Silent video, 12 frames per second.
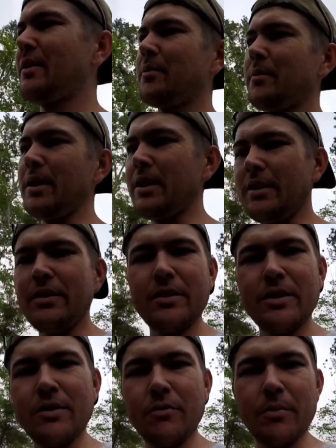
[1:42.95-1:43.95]
But man, this
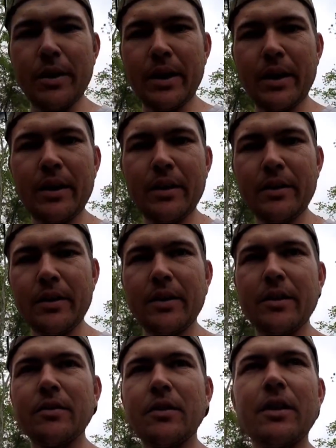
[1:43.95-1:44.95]
is even better. You
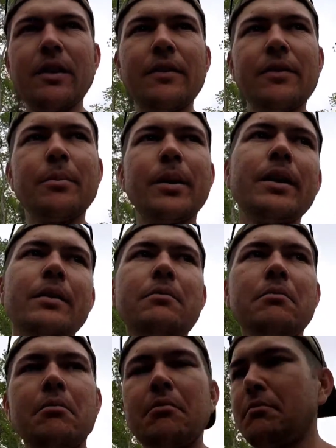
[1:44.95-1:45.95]
just let off the
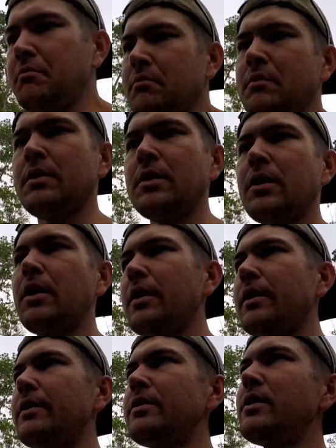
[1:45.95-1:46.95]
button, talk,
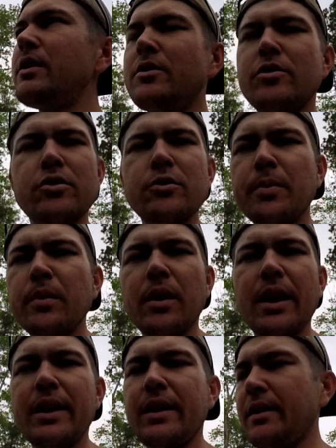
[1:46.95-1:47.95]
and this thing's super
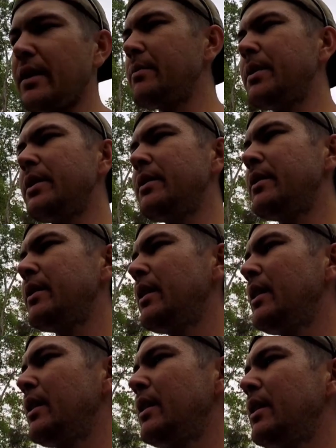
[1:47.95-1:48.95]
light. I mean,
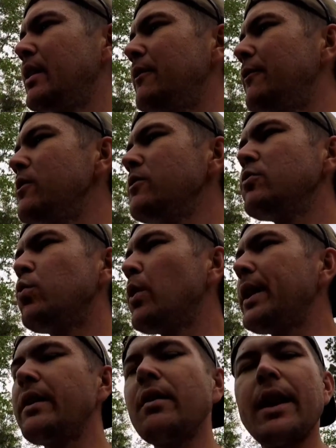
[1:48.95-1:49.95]
it feels
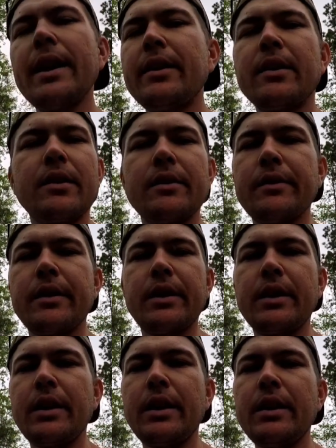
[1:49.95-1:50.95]
way lighter than
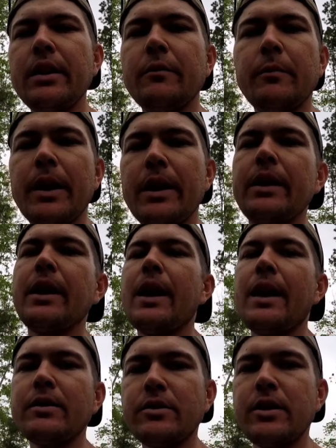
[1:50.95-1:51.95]
any of my
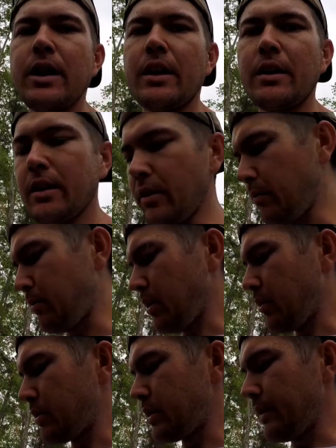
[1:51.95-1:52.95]
gas handheld
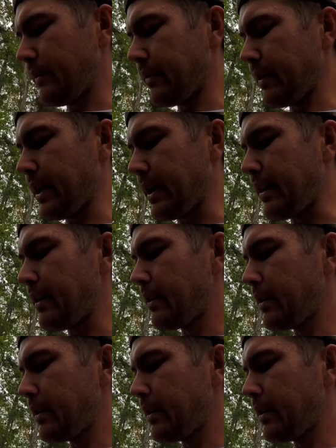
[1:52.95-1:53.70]
blowers I've ever had.